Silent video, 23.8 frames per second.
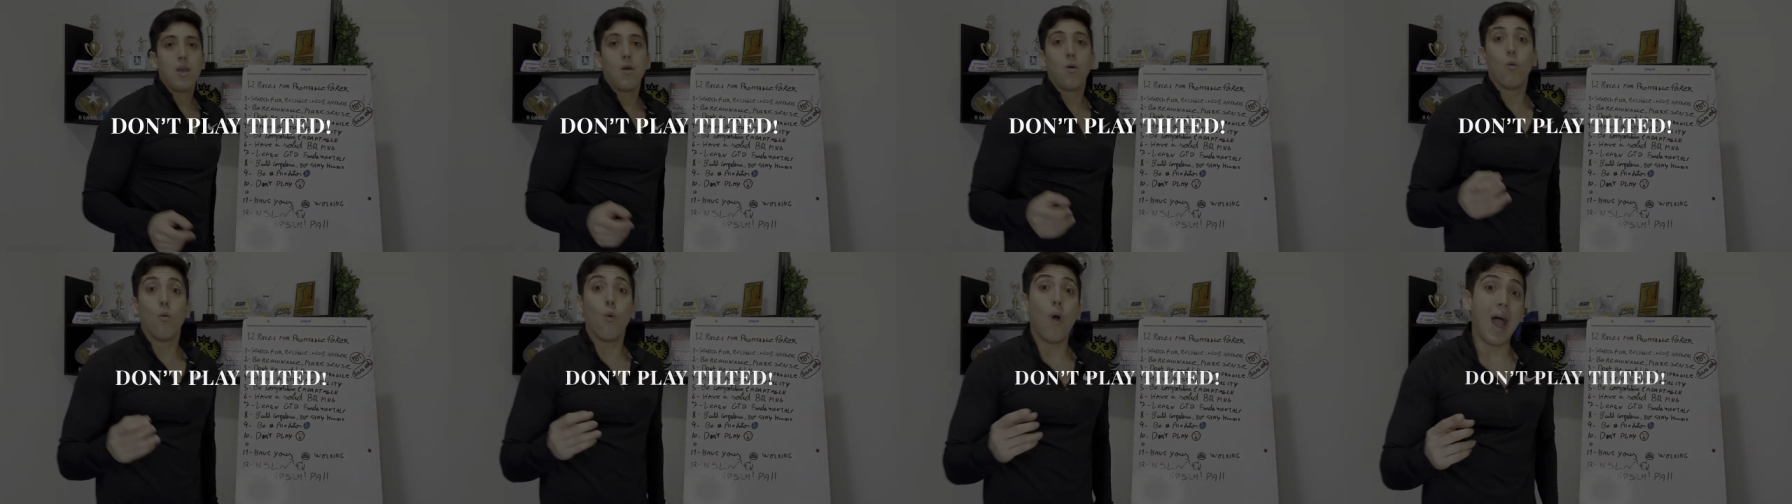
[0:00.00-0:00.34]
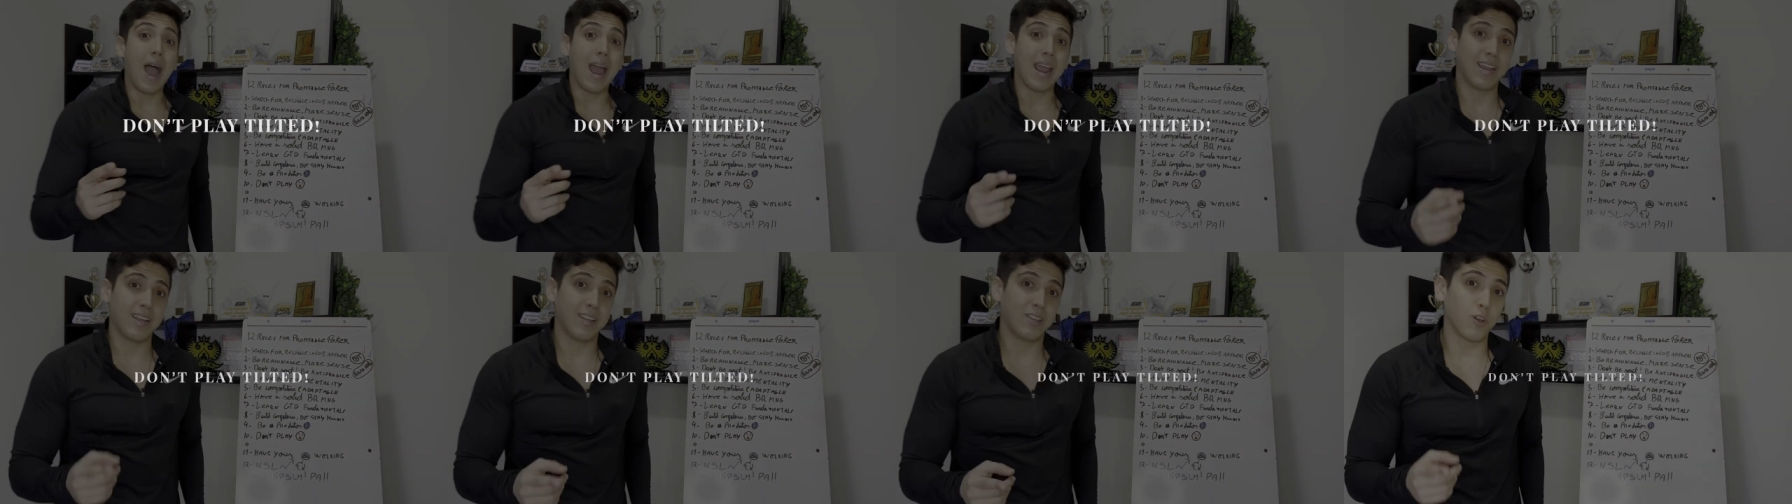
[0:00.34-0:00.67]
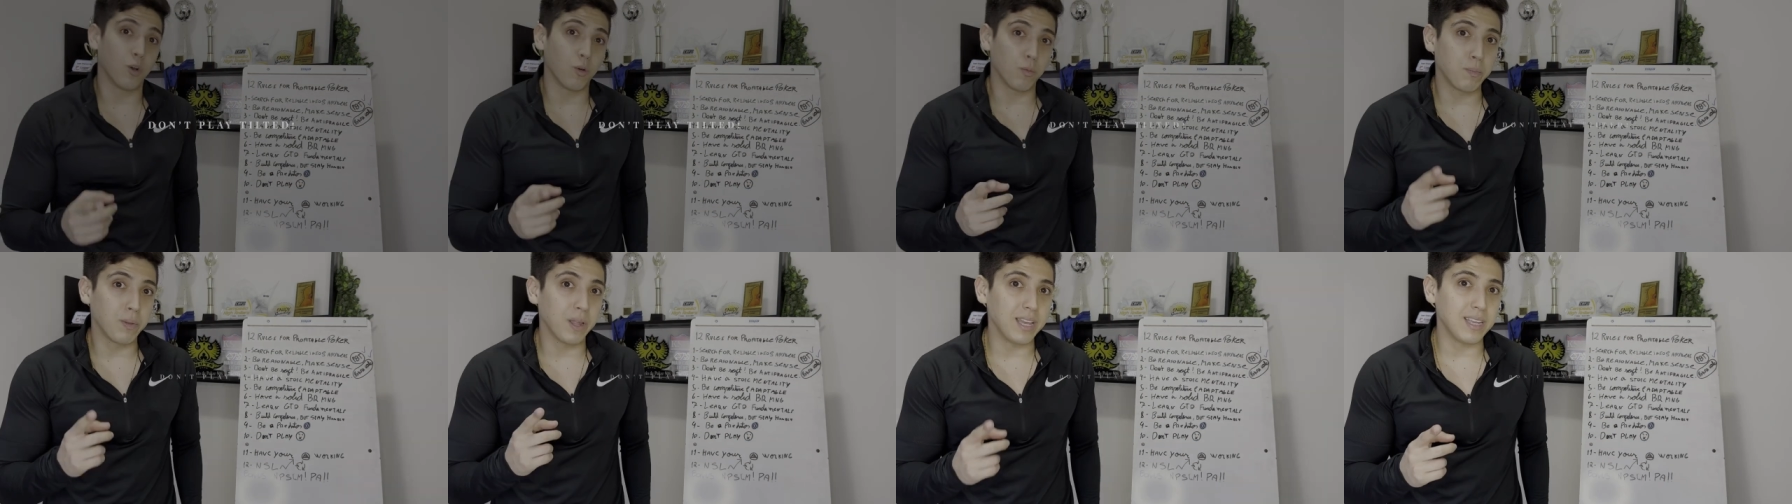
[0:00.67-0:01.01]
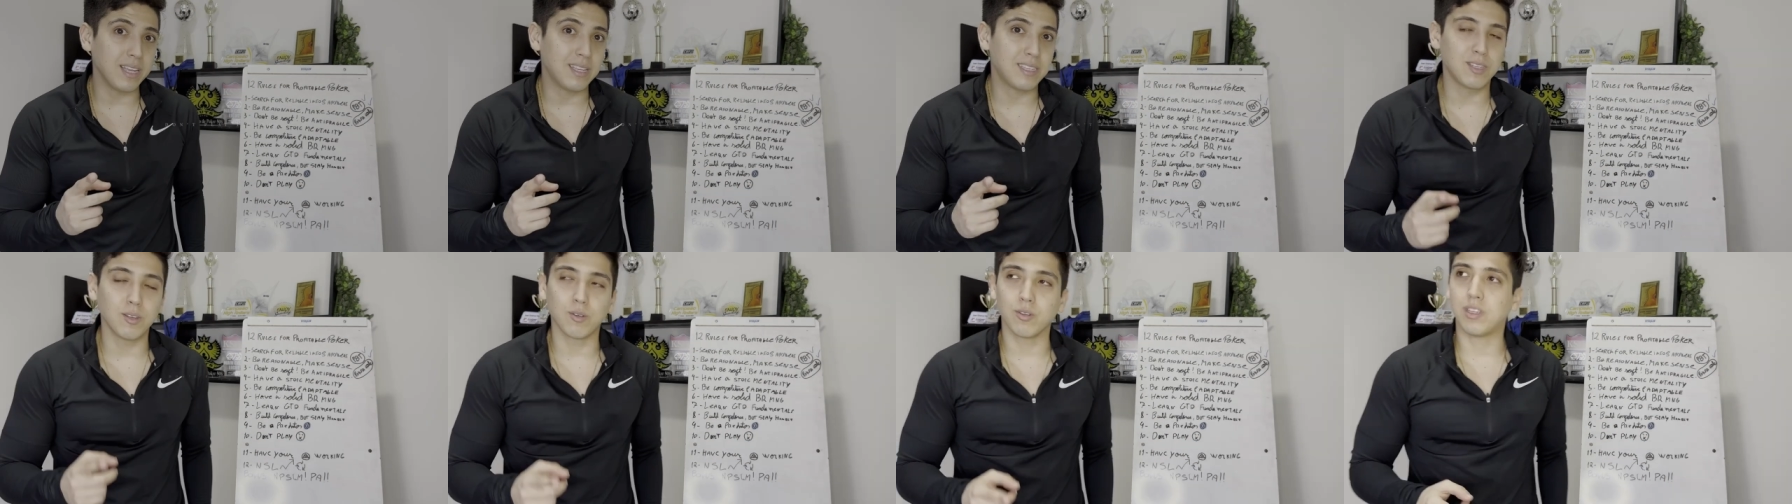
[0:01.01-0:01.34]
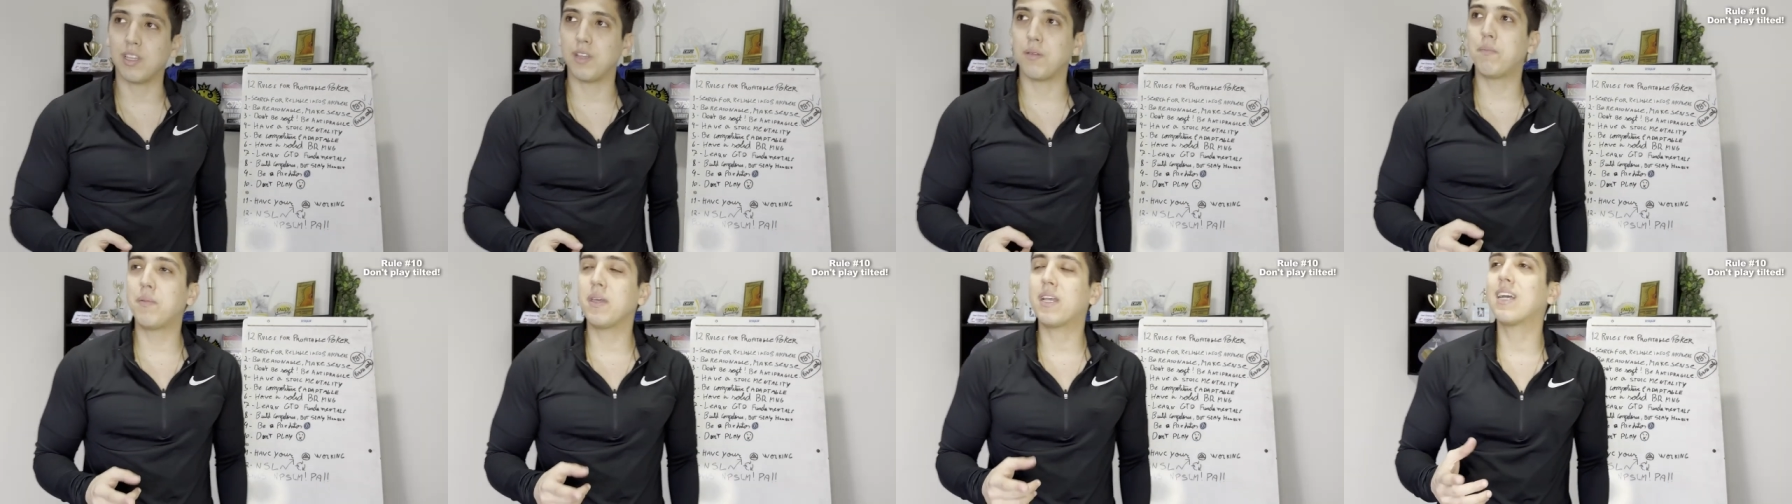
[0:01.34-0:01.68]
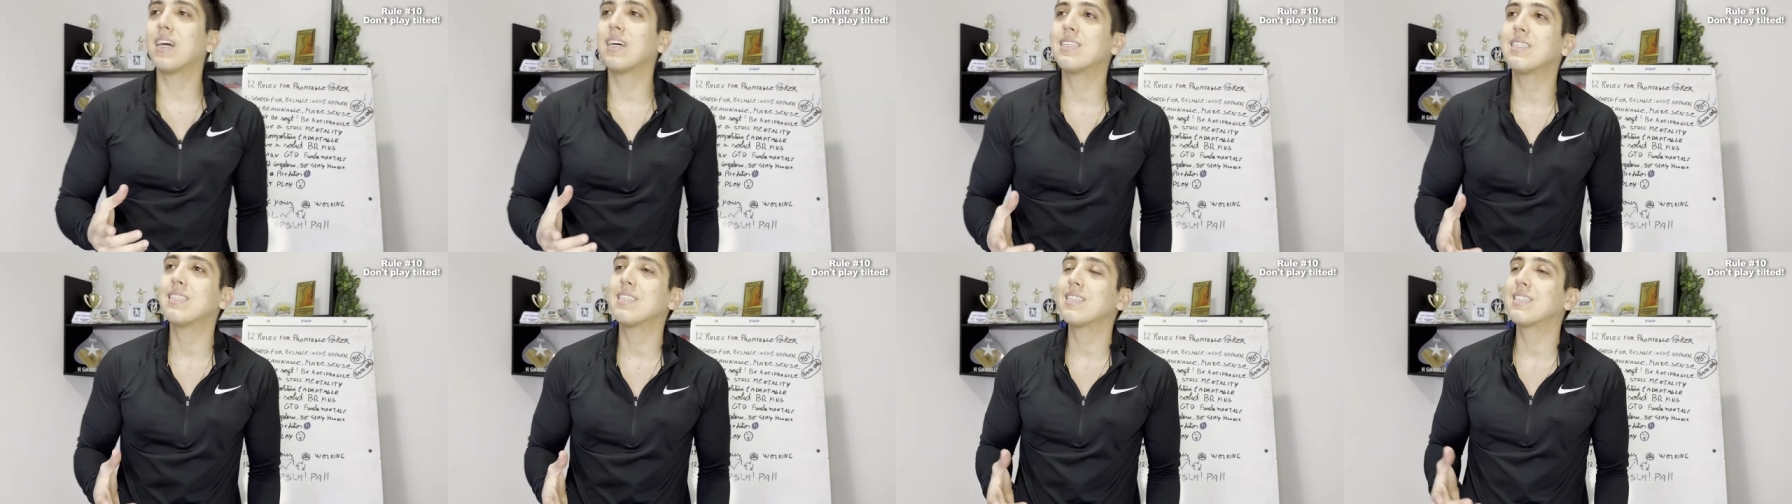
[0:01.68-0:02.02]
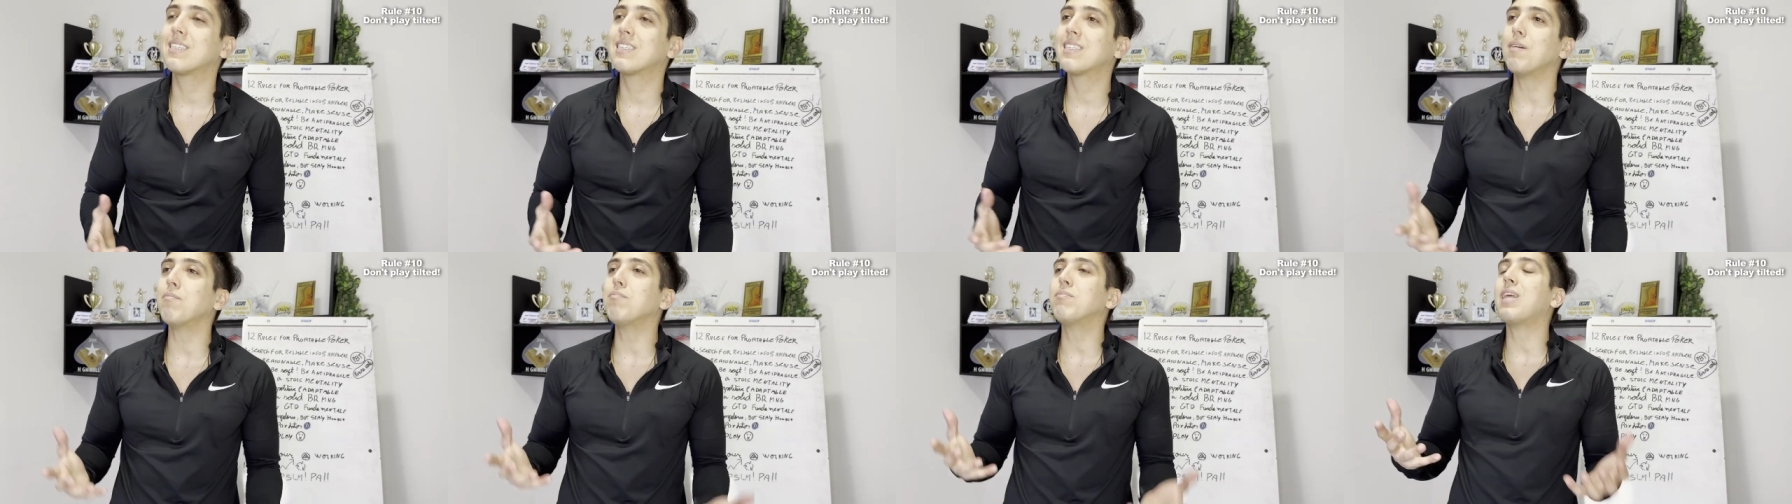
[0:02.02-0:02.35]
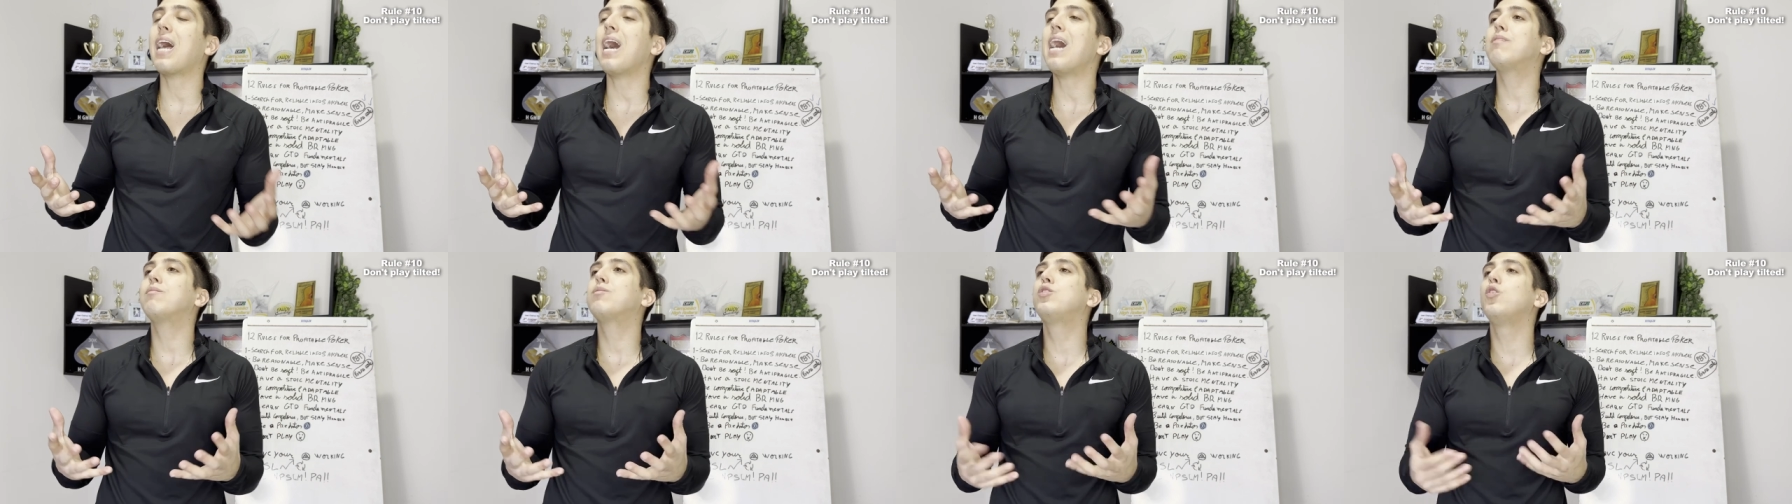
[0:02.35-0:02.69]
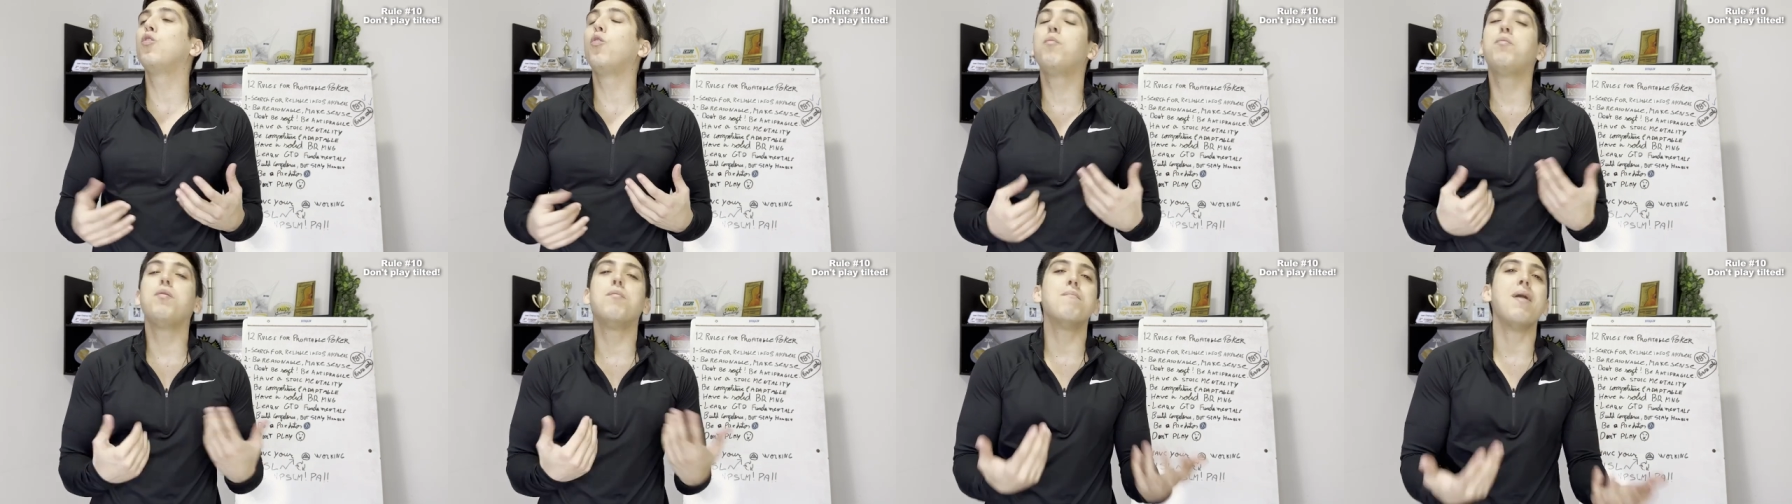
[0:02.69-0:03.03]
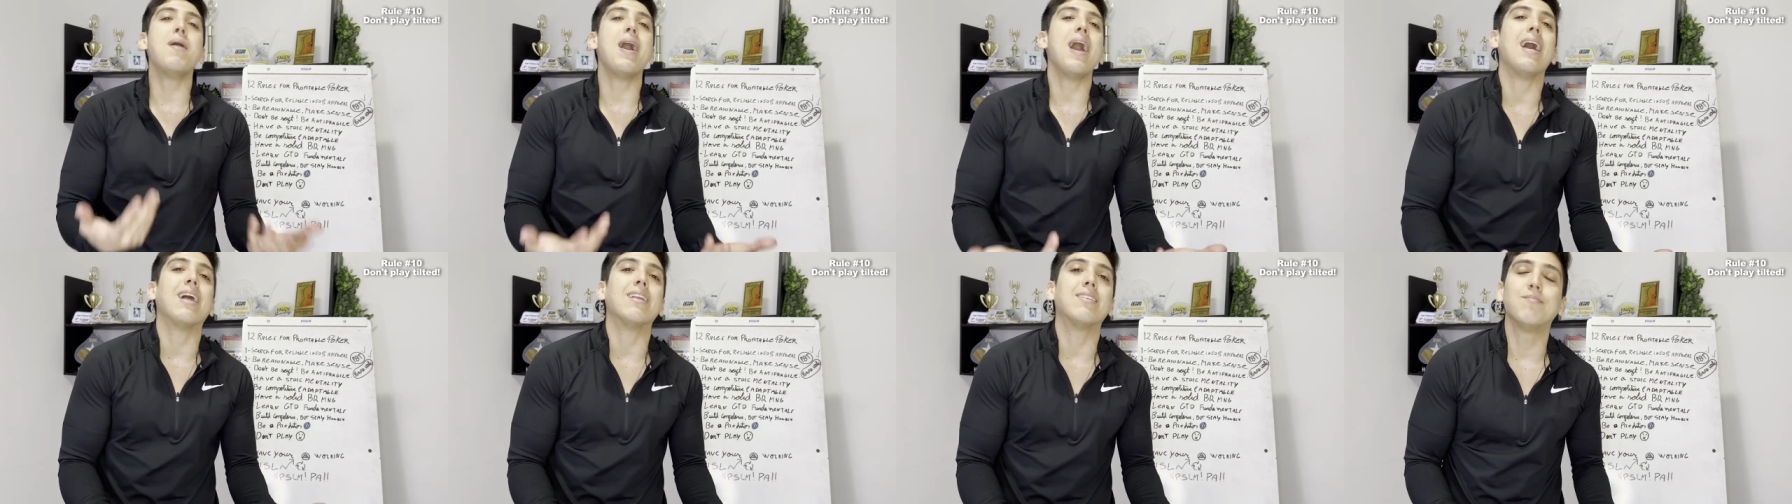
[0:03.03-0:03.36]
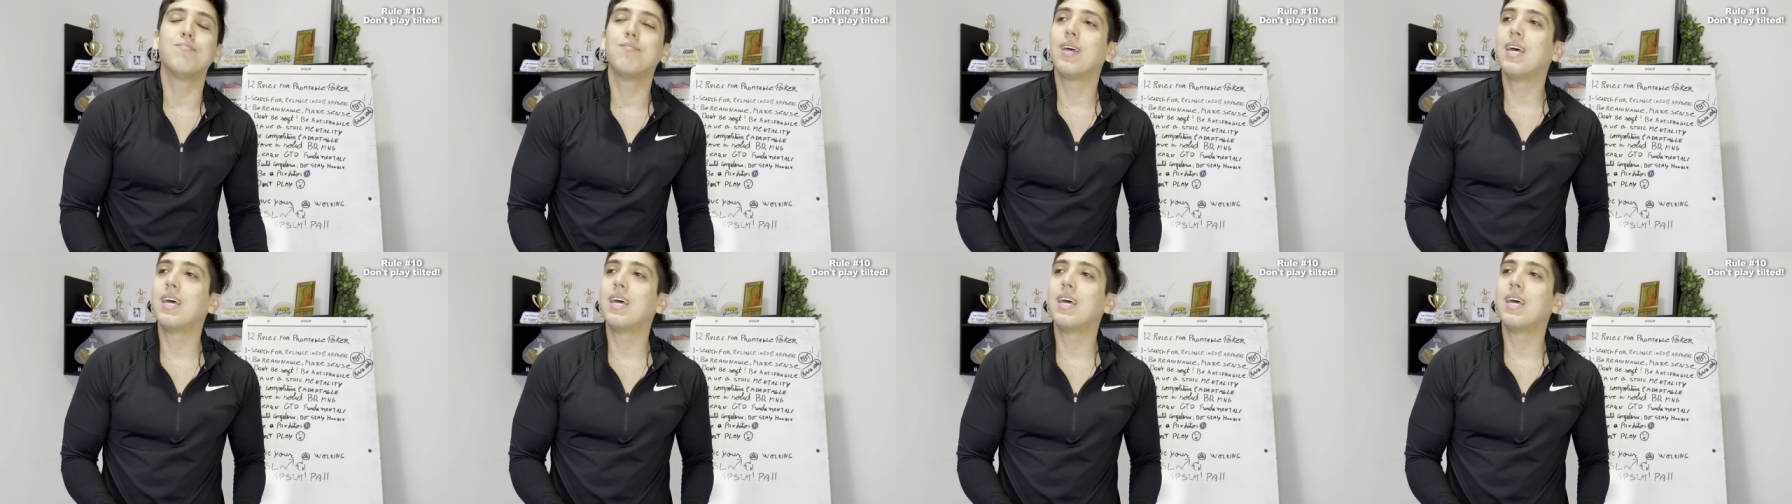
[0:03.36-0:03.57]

Why don't play tilted? Because sometimes you'll be mad.